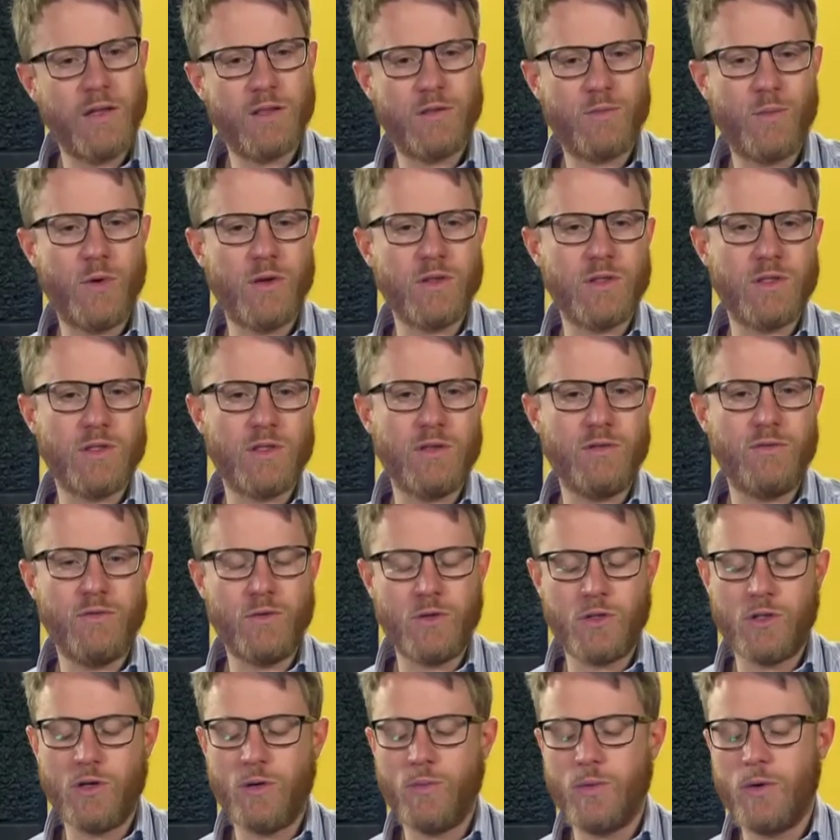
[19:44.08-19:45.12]
positive for
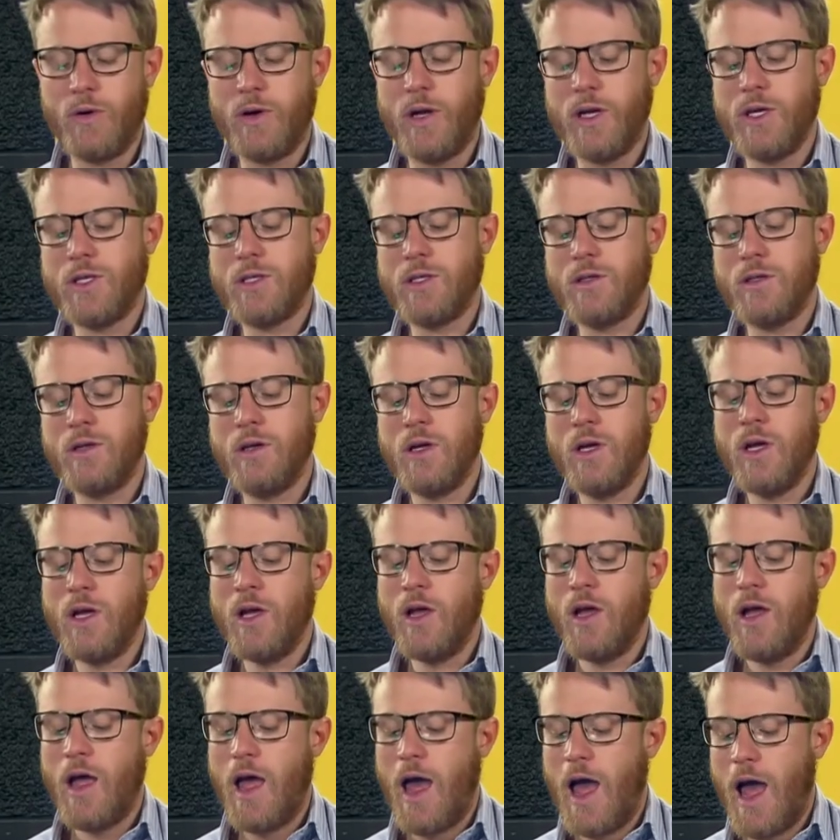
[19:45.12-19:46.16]
job creation,
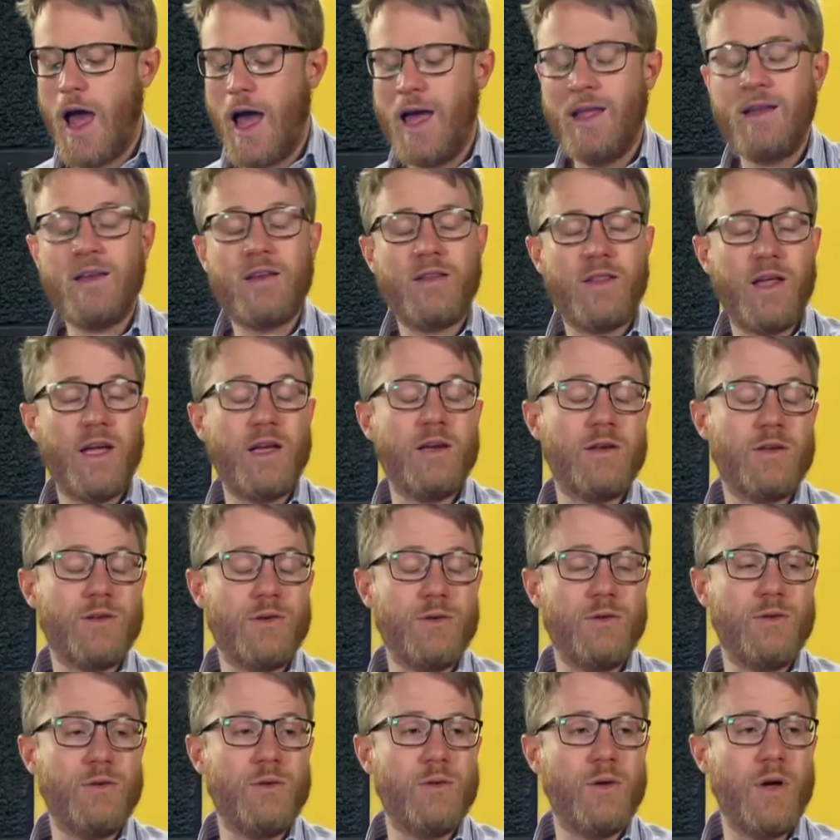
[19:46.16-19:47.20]
and then
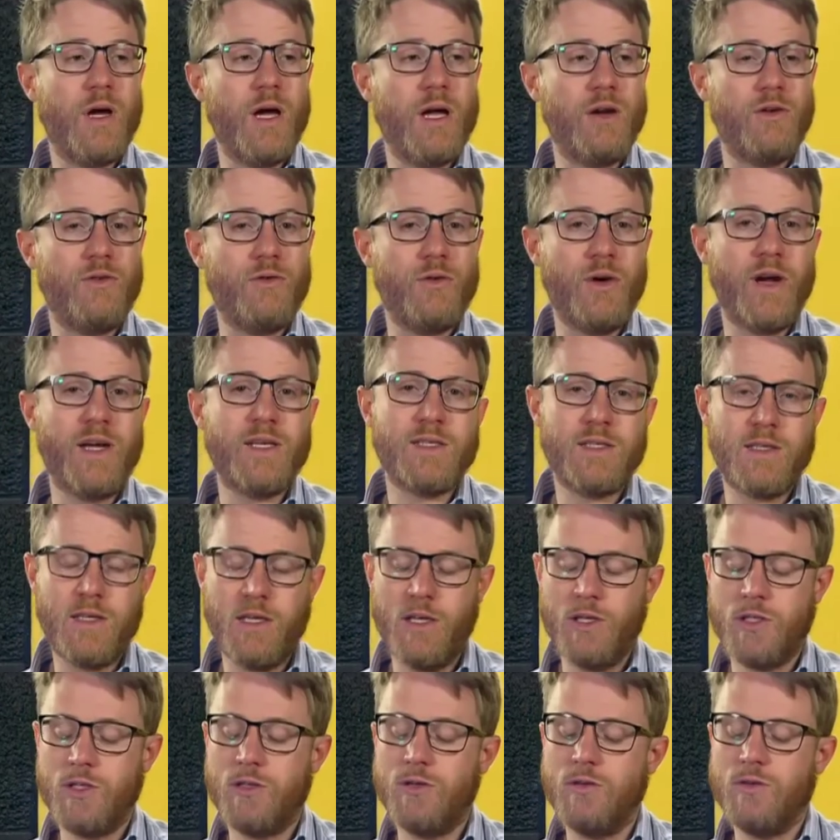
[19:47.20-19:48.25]
to address
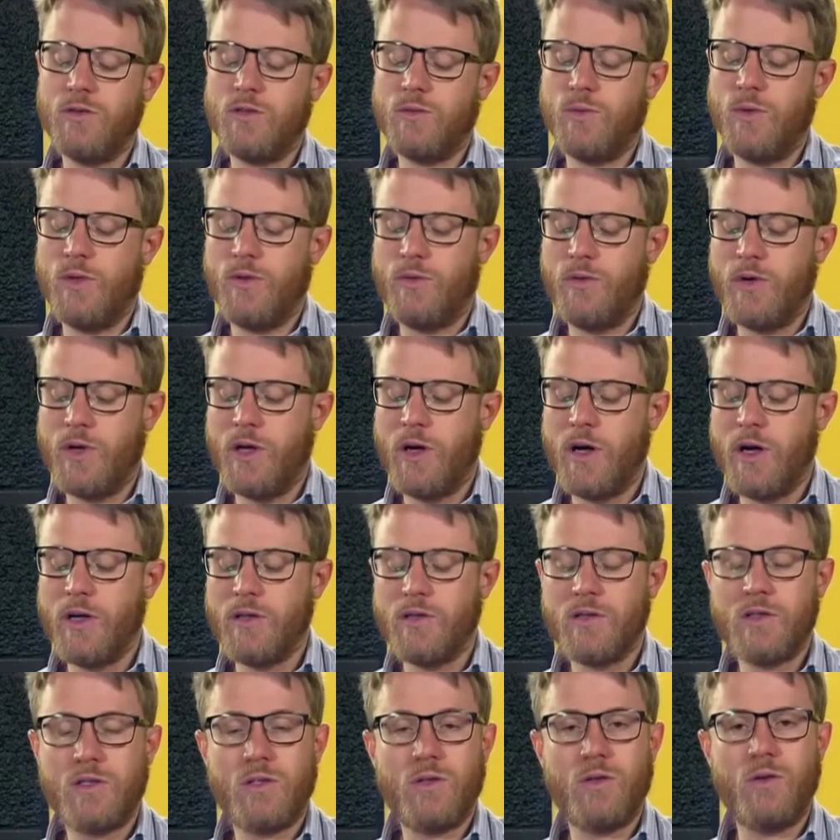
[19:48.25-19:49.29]
issues with
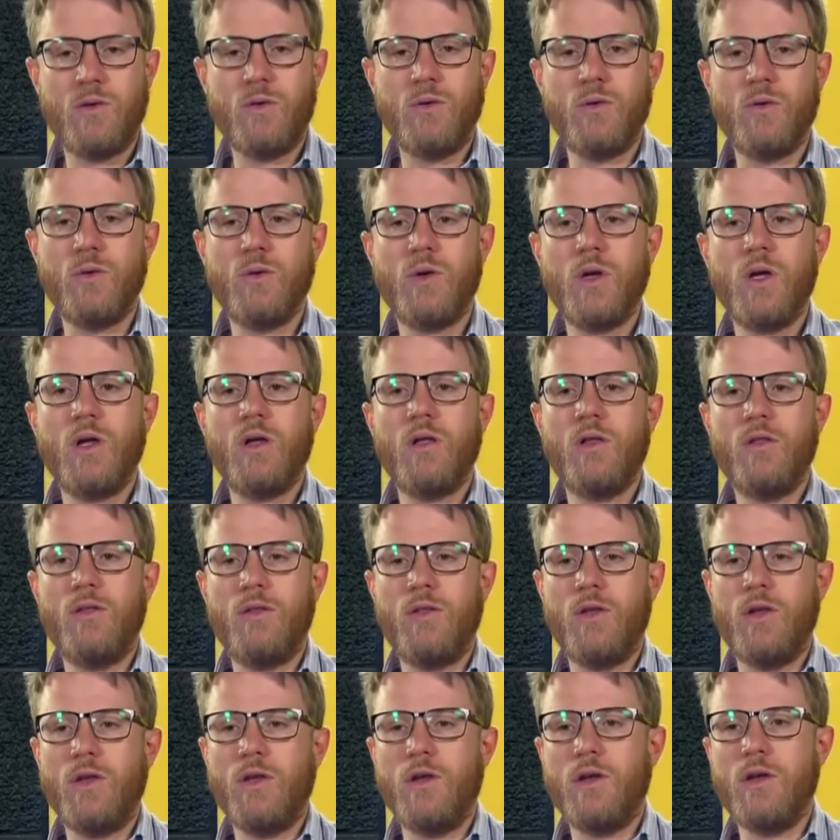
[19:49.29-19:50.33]
regards to
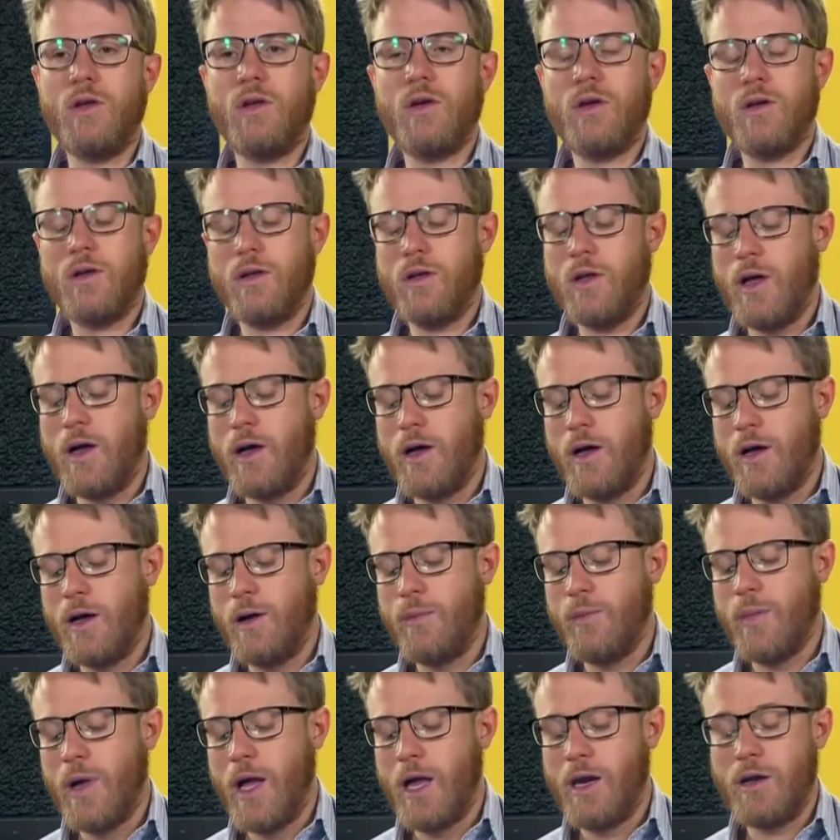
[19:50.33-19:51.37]
the
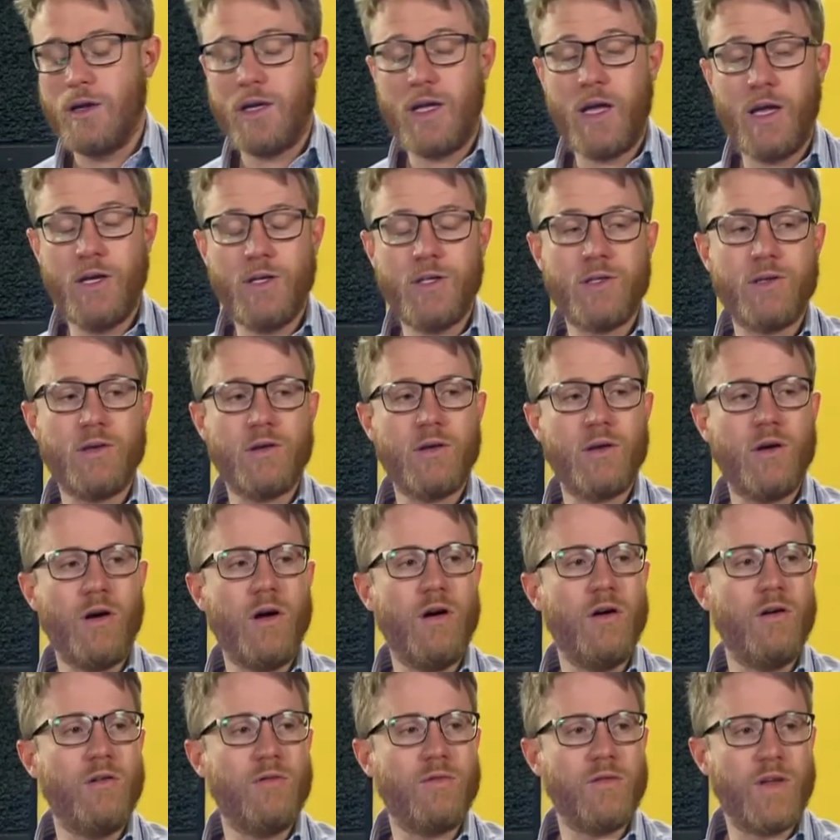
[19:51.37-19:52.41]
allocation
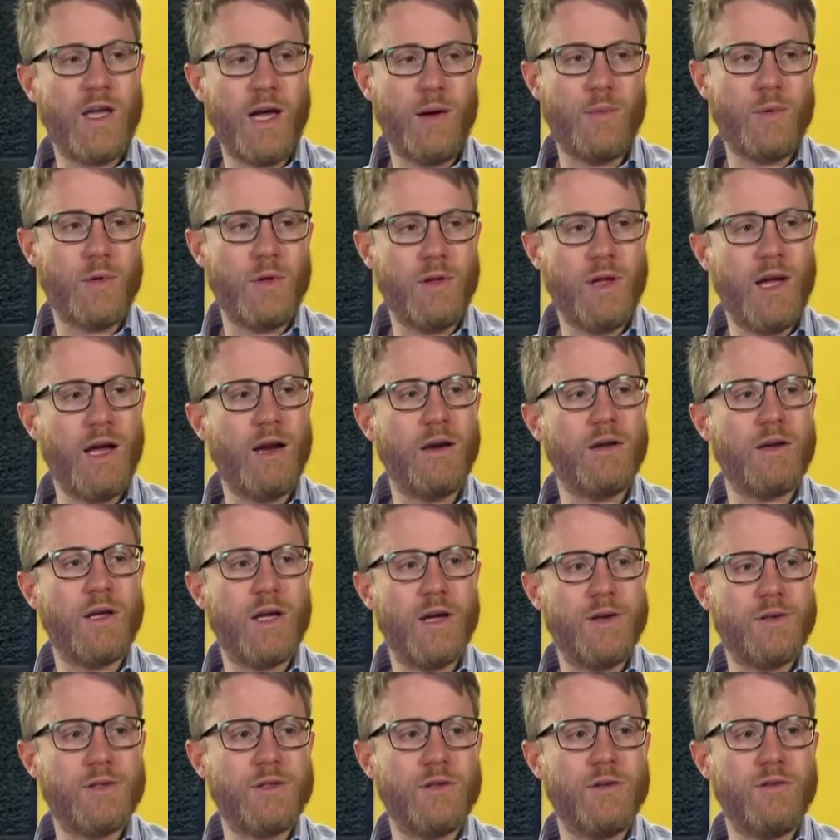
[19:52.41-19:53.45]
of capital, the
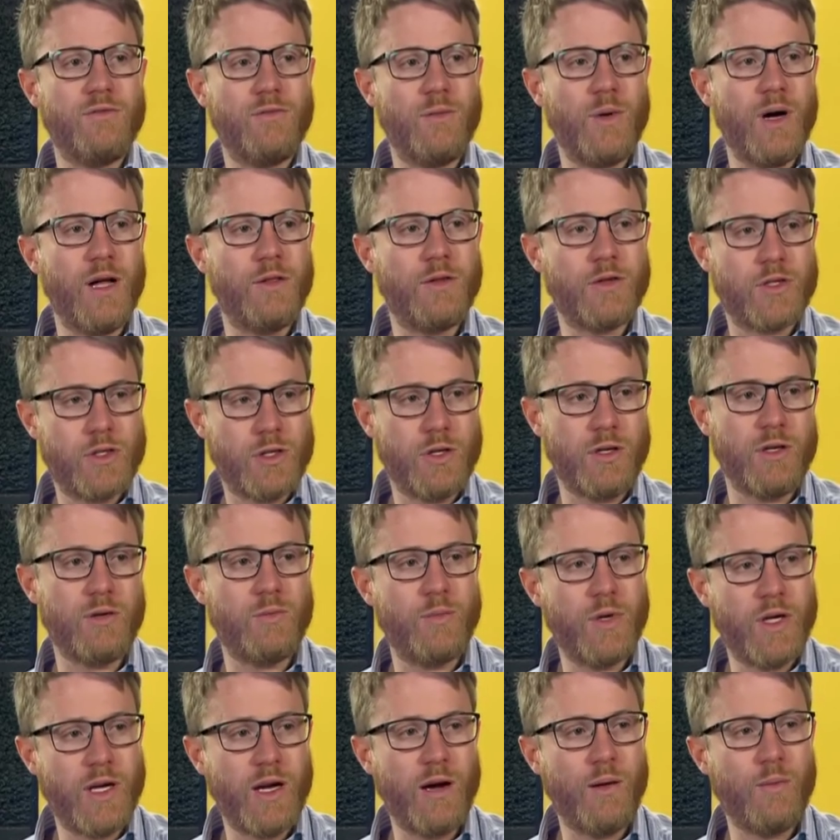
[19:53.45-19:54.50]
allocation of wealth, should it
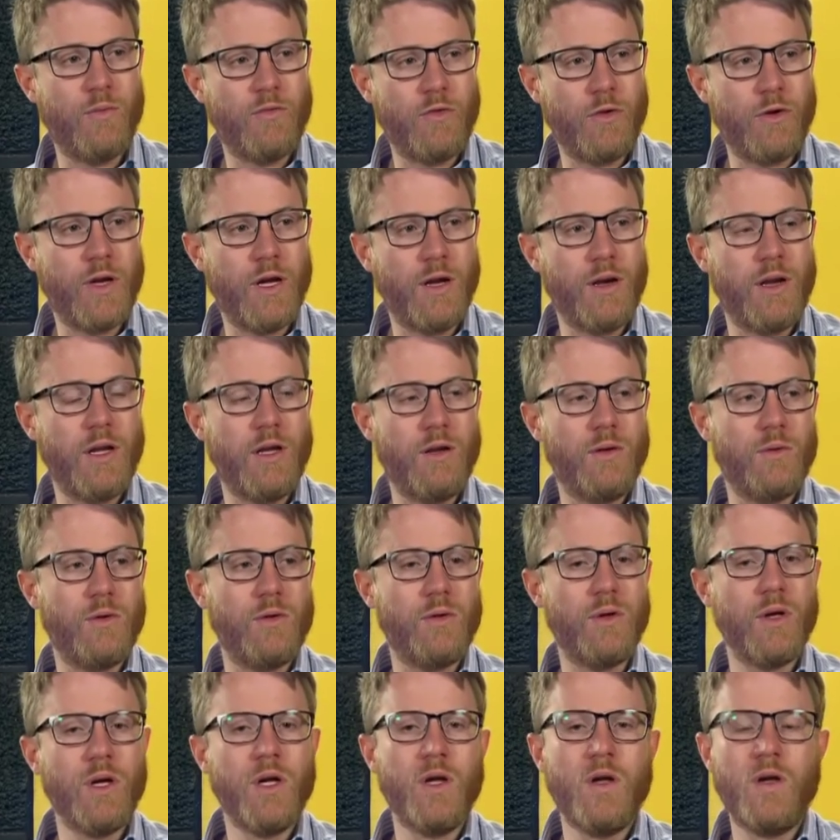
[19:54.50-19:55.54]
become very unequal.
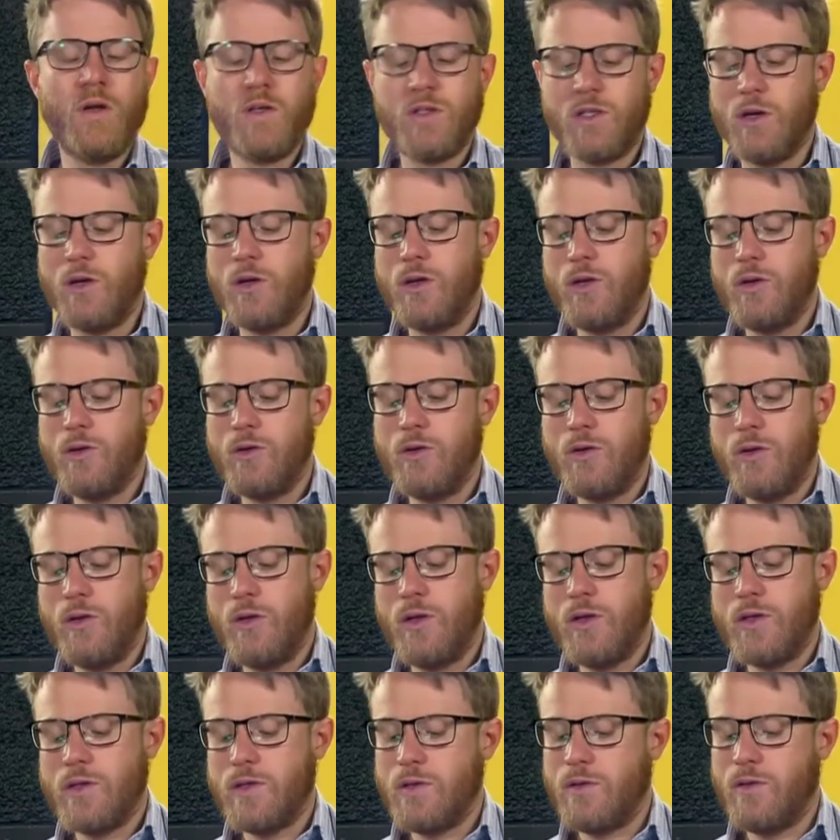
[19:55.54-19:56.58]
So you do
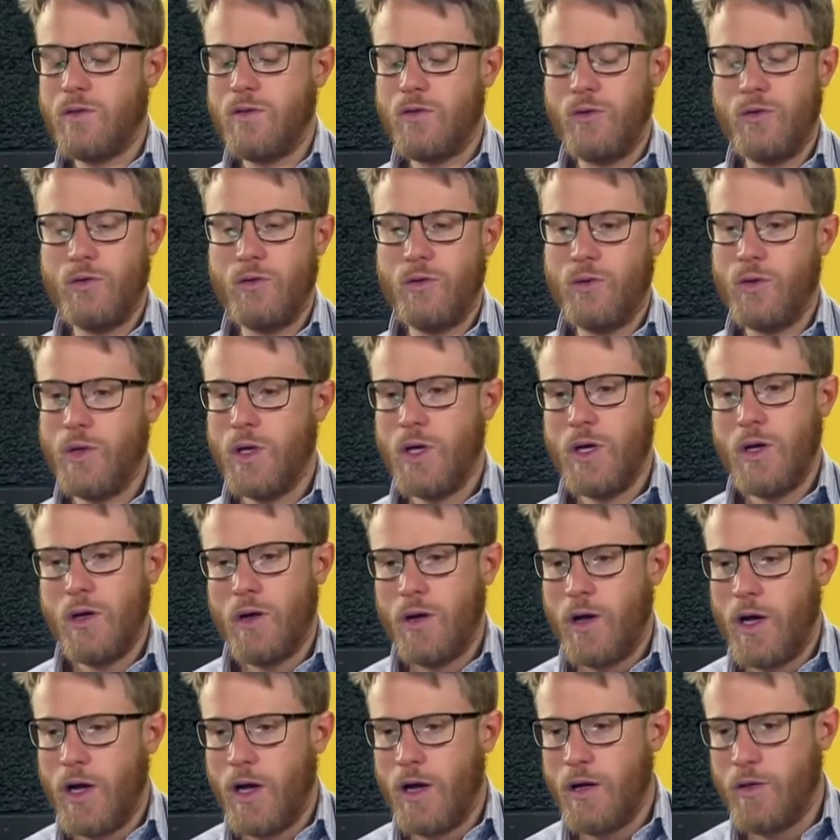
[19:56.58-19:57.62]
this through
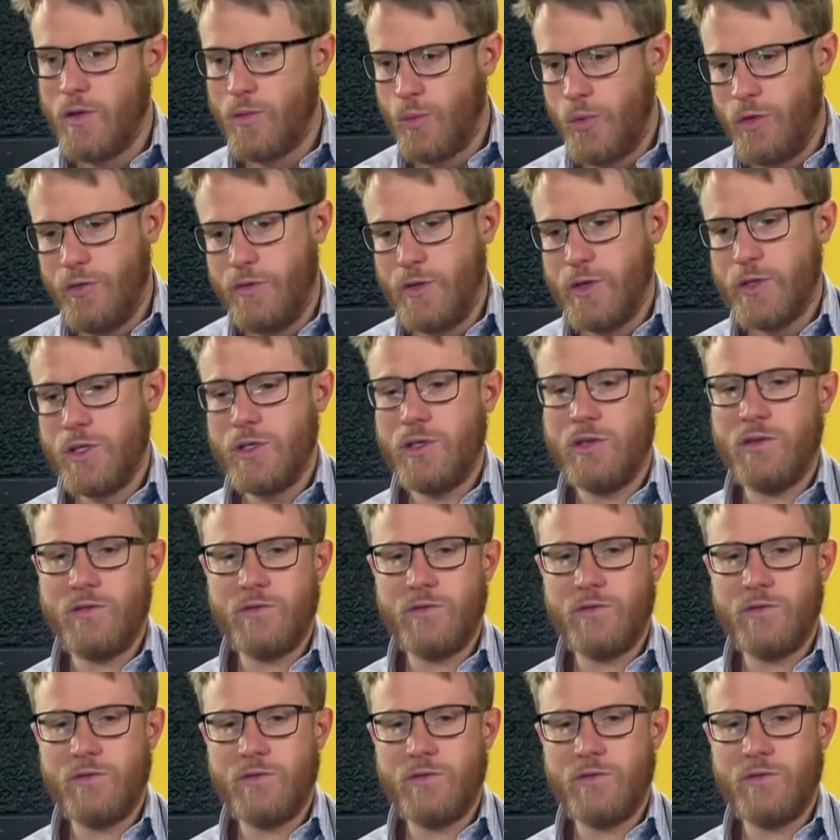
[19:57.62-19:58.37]
the provision of